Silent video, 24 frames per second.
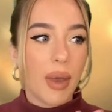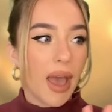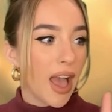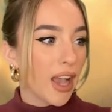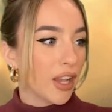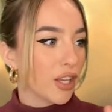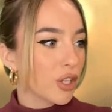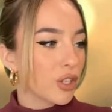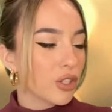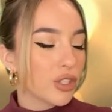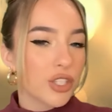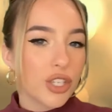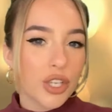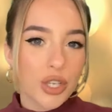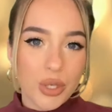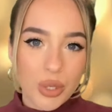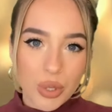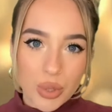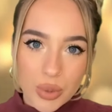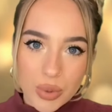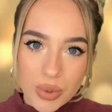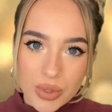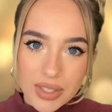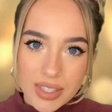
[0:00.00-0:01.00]
Pack your
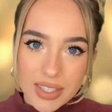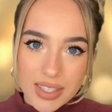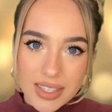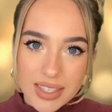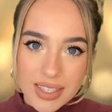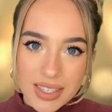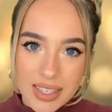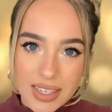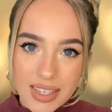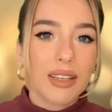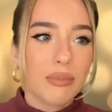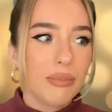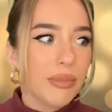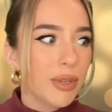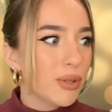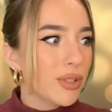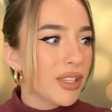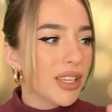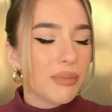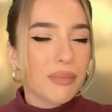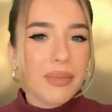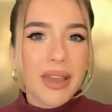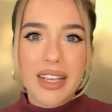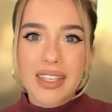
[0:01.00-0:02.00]
tunes.
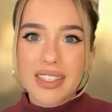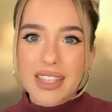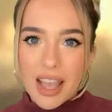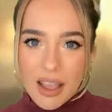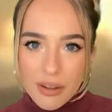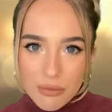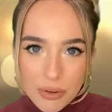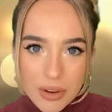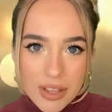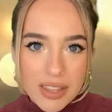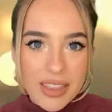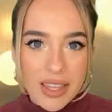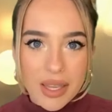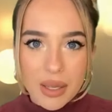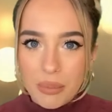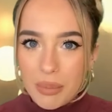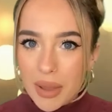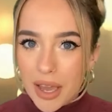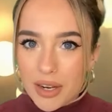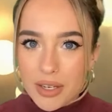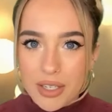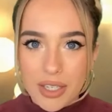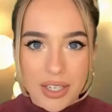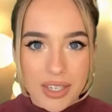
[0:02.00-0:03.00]
Music makes everything
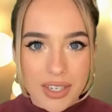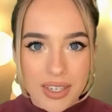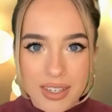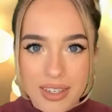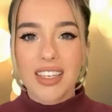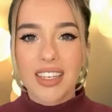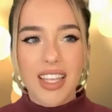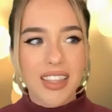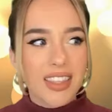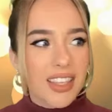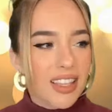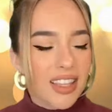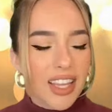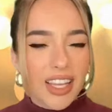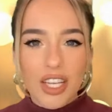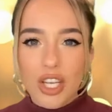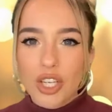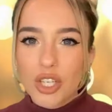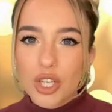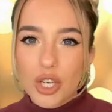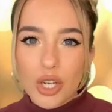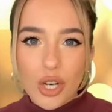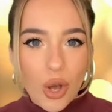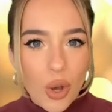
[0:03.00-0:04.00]
better. Nothing like a
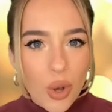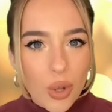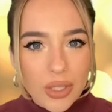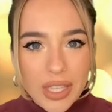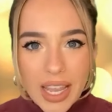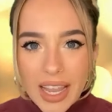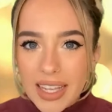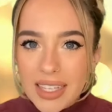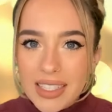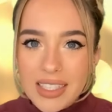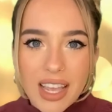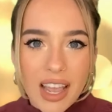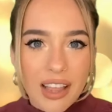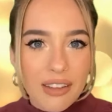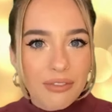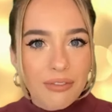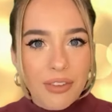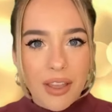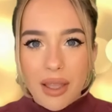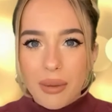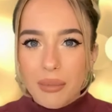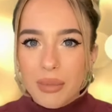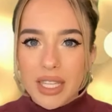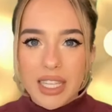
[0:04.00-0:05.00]
good old
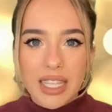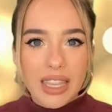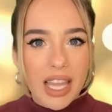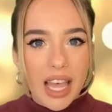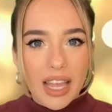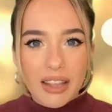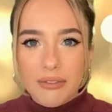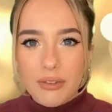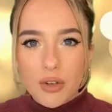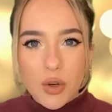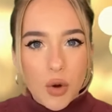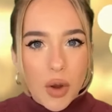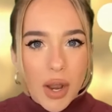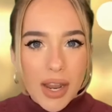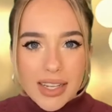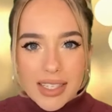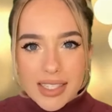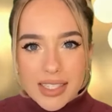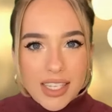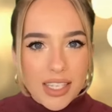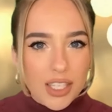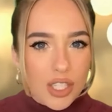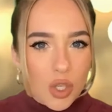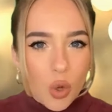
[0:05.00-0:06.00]
anti-family life
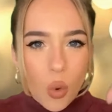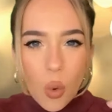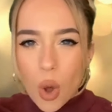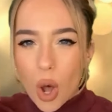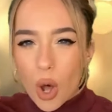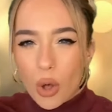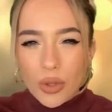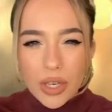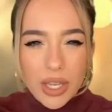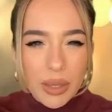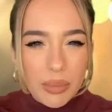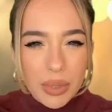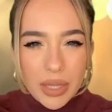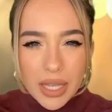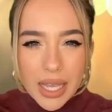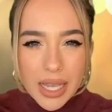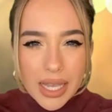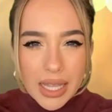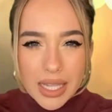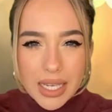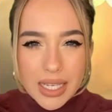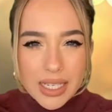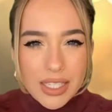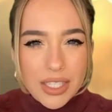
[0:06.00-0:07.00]
crisis quality
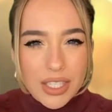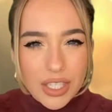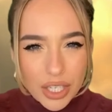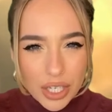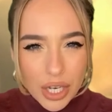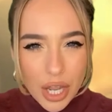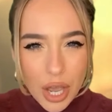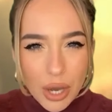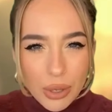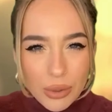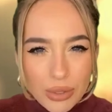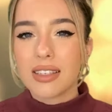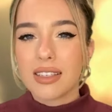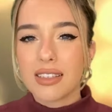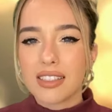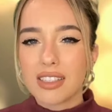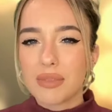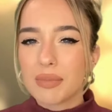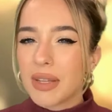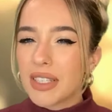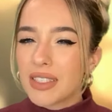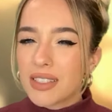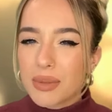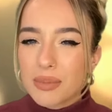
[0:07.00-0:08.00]
playlist, you know?
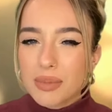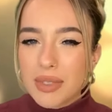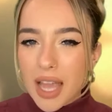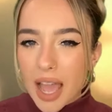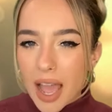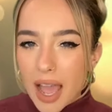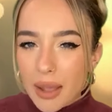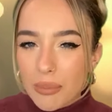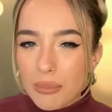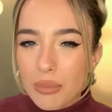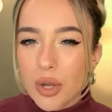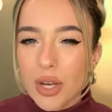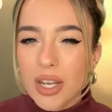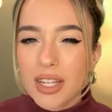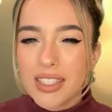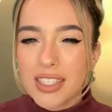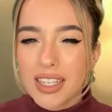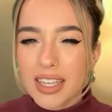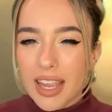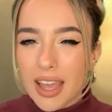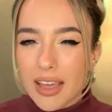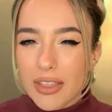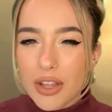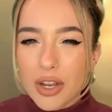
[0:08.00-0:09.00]
Spend some time putting
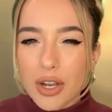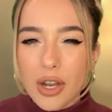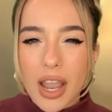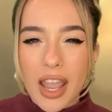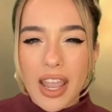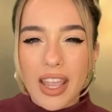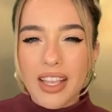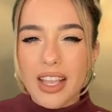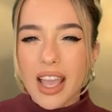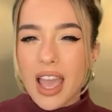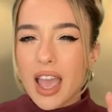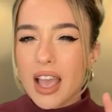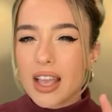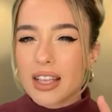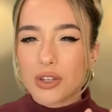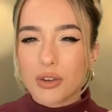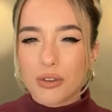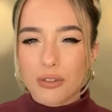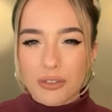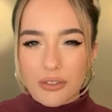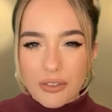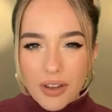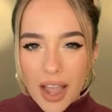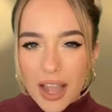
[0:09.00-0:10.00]
together a
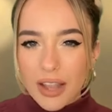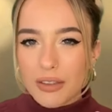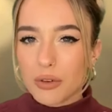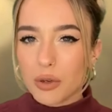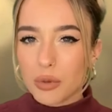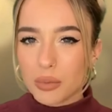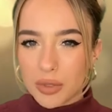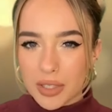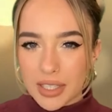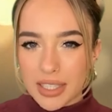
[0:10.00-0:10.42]
survival